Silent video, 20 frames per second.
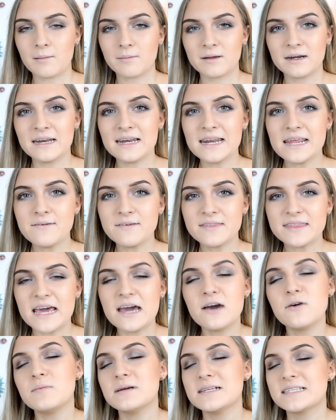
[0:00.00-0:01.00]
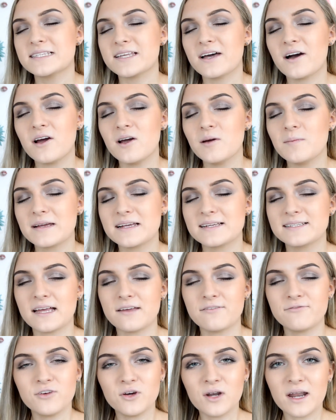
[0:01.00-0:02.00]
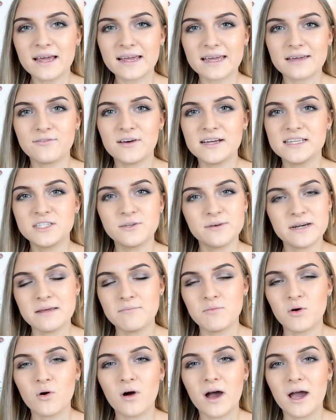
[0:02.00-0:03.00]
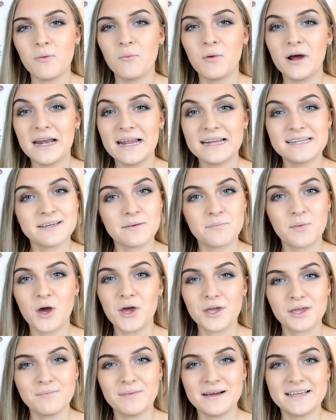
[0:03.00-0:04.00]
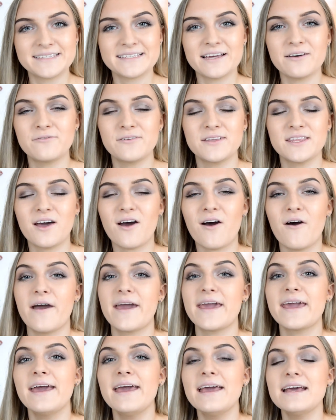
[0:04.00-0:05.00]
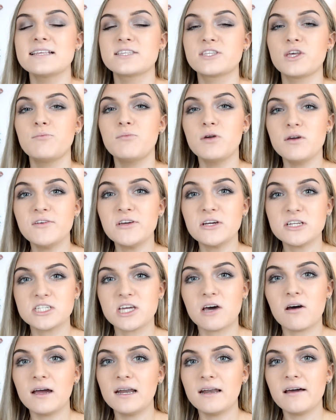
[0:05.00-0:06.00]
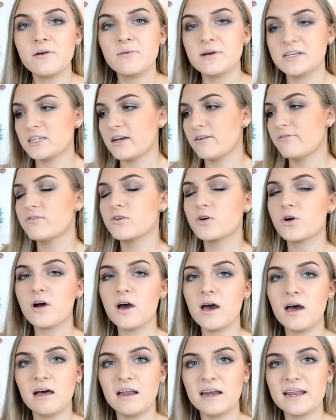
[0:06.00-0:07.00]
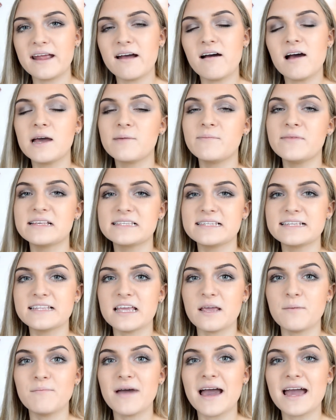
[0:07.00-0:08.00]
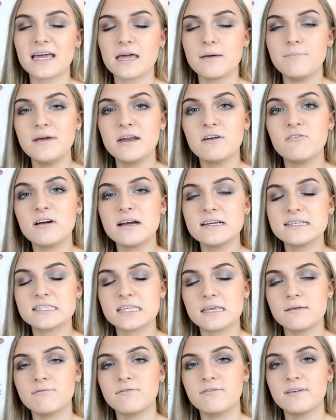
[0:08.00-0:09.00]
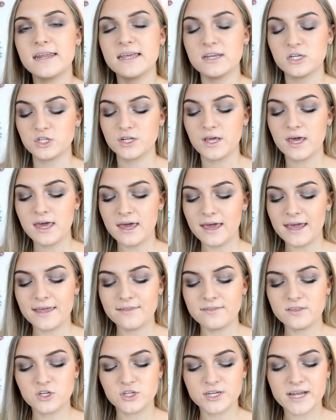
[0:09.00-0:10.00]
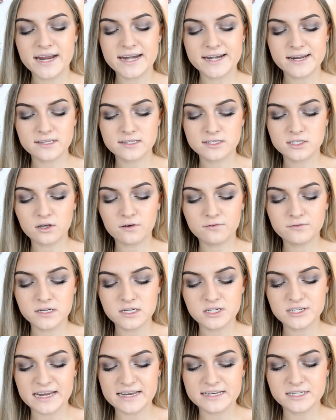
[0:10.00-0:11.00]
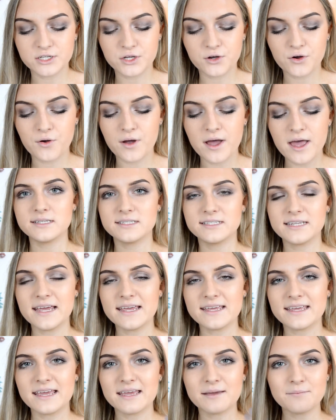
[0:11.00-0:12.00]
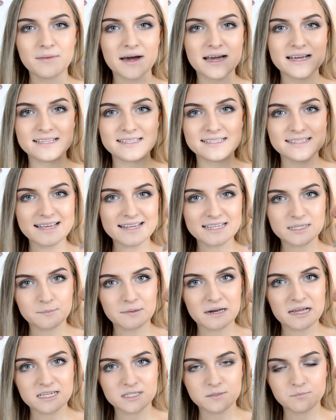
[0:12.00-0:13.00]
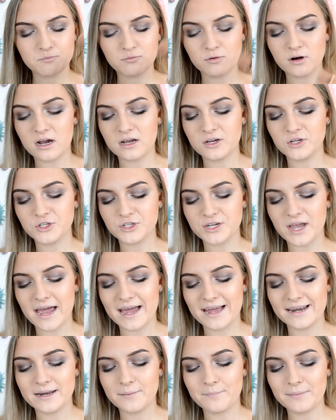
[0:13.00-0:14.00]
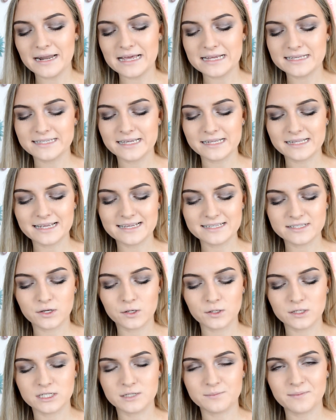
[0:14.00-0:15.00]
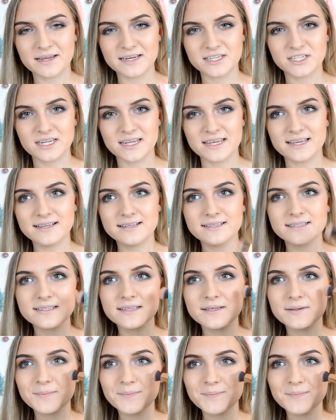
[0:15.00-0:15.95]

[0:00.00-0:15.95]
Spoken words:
going to leave it there with mascara because I feel like if I do any more I will end up poking myself in the eye. So moving on to highlight, which I forgot earlier, I'm using the MAC Mineralise Skin Finish in the shade Soft and Gentle. Just taking my 6 Plus brush and placing this onto my cheeks.